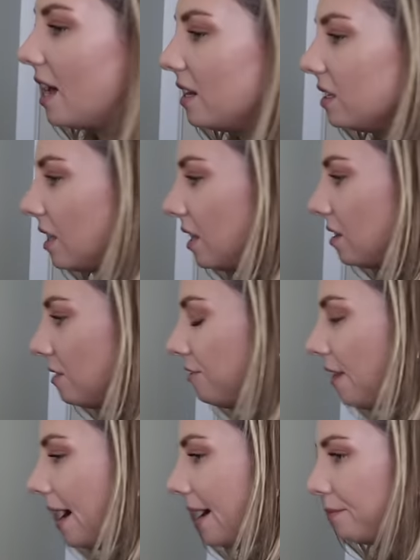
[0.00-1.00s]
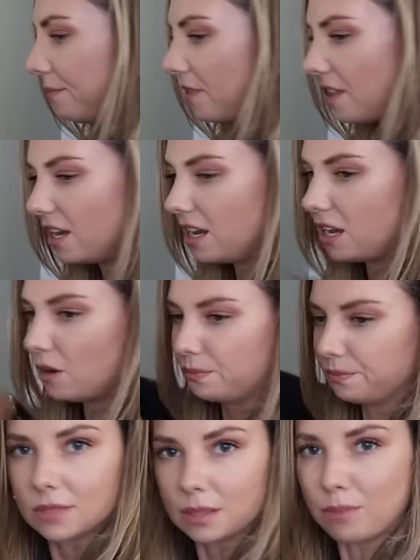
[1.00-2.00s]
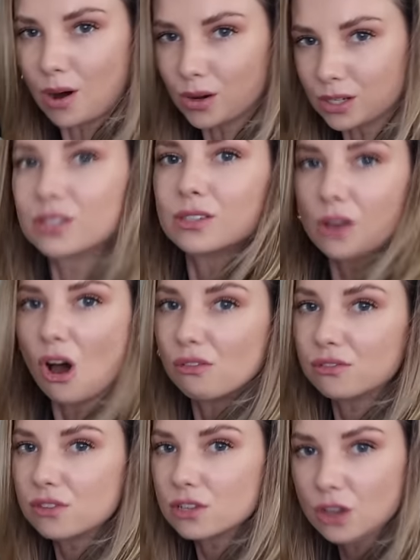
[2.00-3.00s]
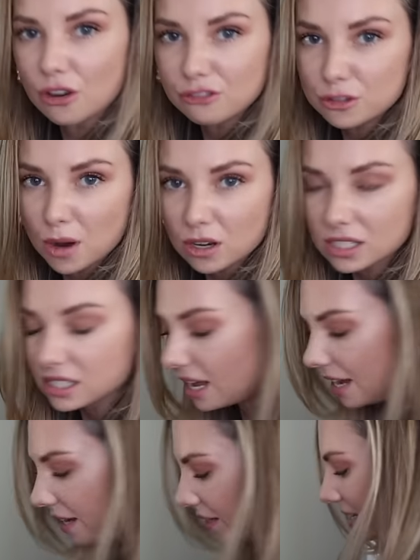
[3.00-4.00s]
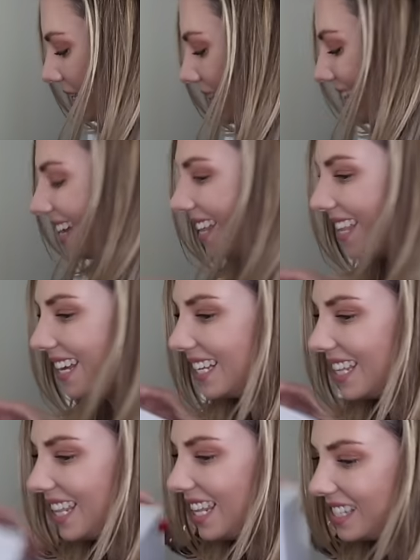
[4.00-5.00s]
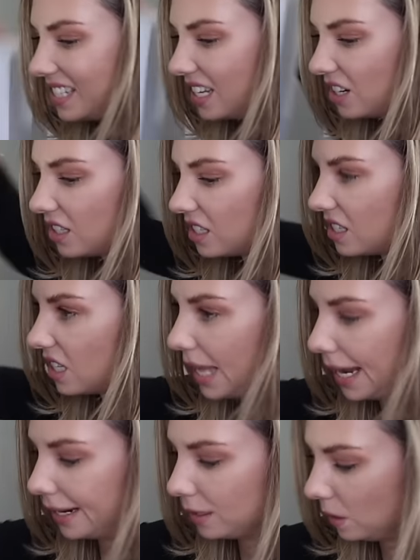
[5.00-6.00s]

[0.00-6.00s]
that is like the frame thingy, the box of the softbox light. This here is the light